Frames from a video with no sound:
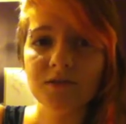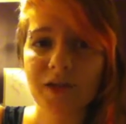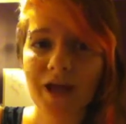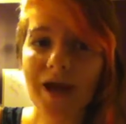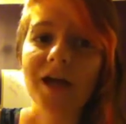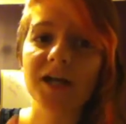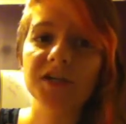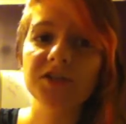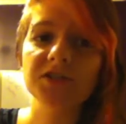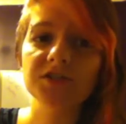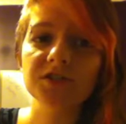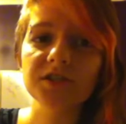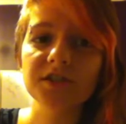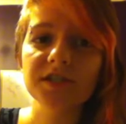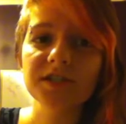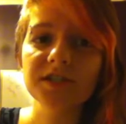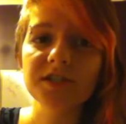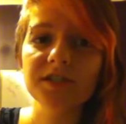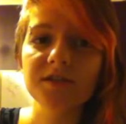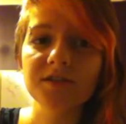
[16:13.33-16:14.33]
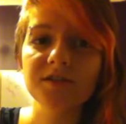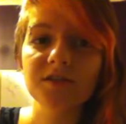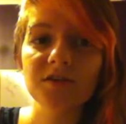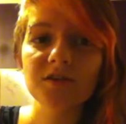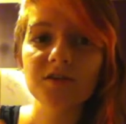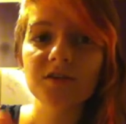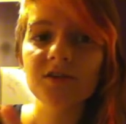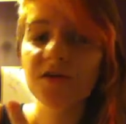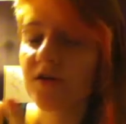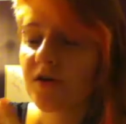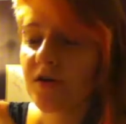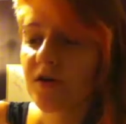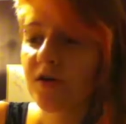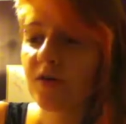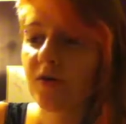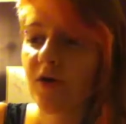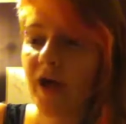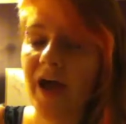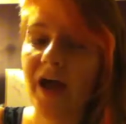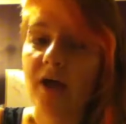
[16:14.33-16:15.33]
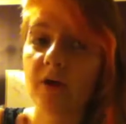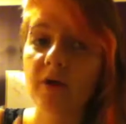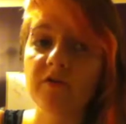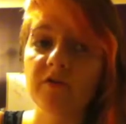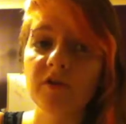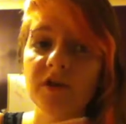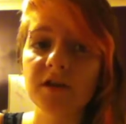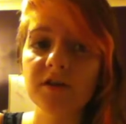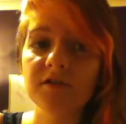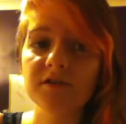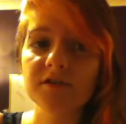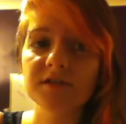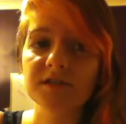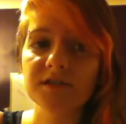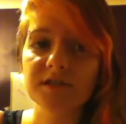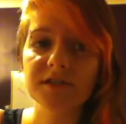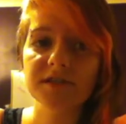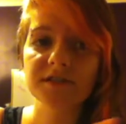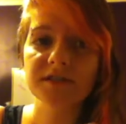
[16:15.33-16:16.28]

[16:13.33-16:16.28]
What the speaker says: actually know how everyone else sees